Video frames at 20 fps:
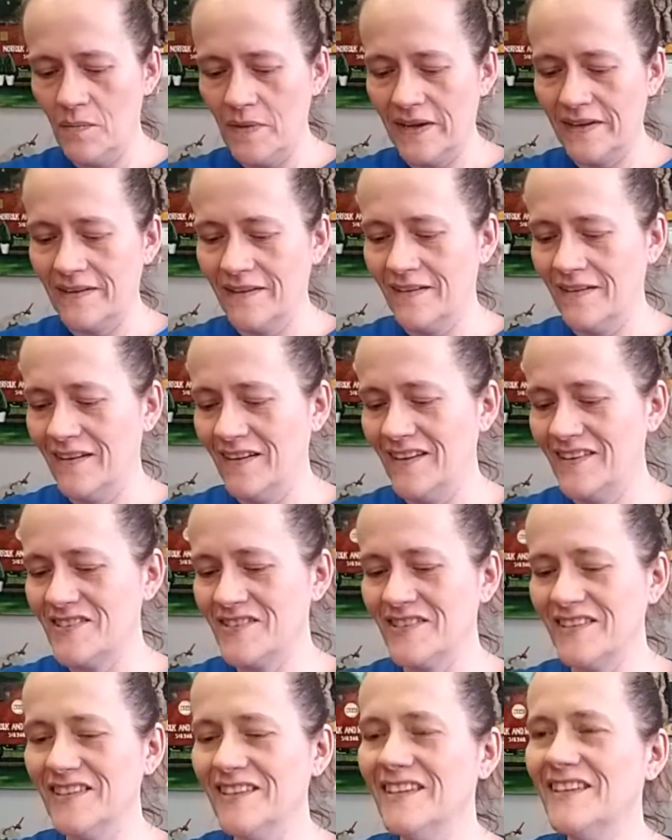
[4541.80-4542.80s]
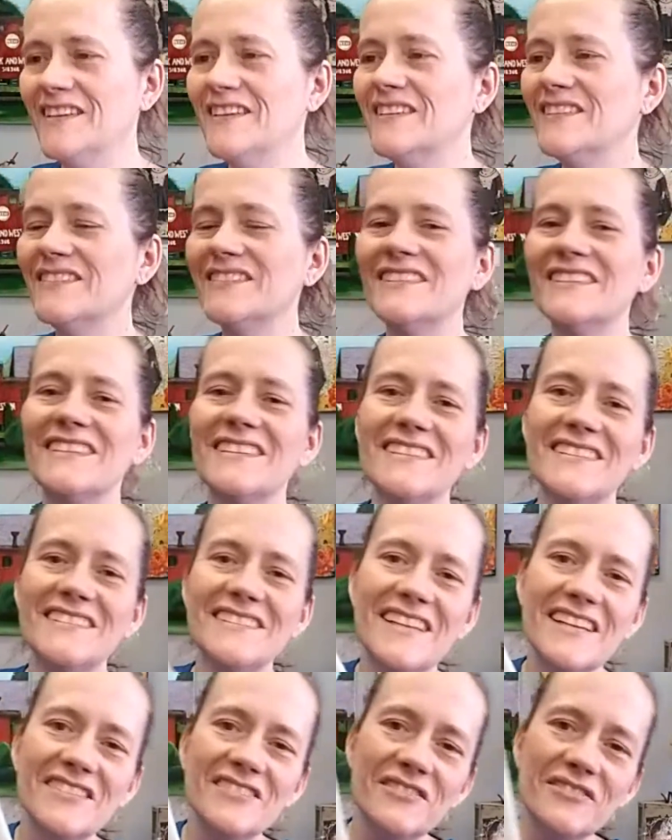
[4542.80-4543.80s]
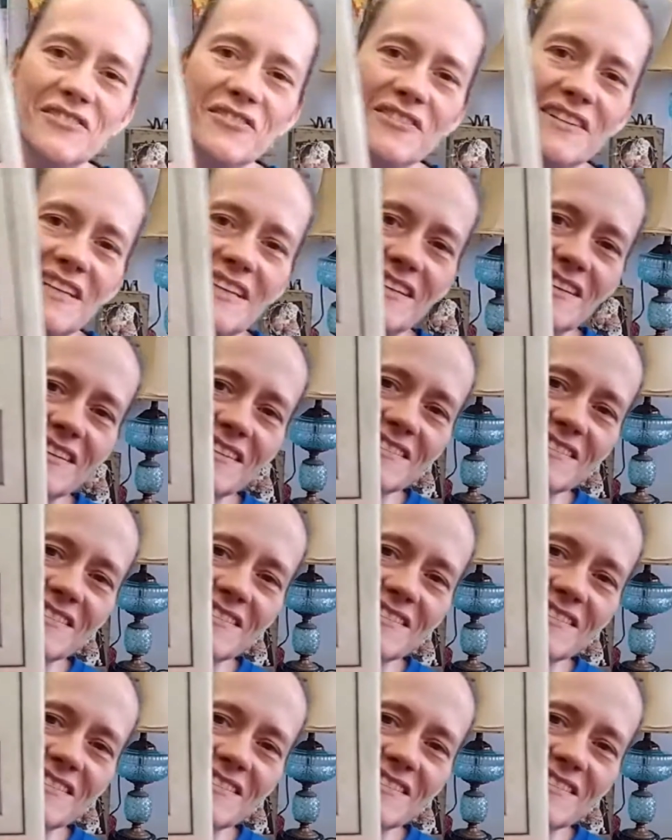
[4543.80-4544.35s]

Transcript: Oh my gosh. Look at the dental cream.